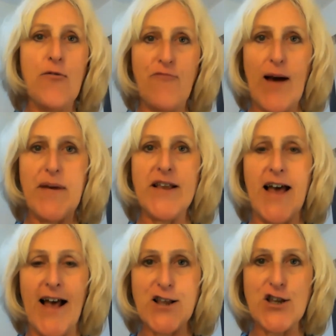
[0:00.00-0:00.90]
rapid
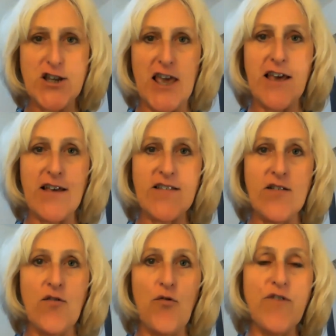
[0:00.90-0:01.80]
action
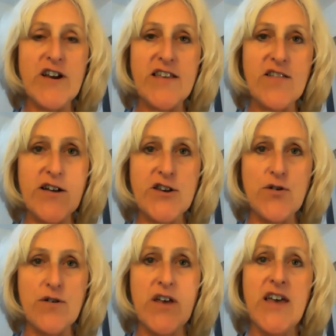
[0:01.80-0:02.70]
takers already signed
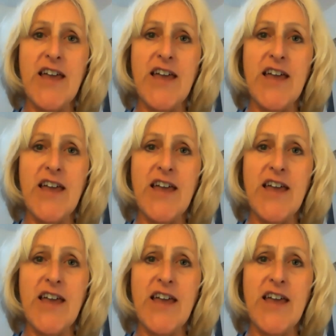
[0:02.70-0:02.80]
on.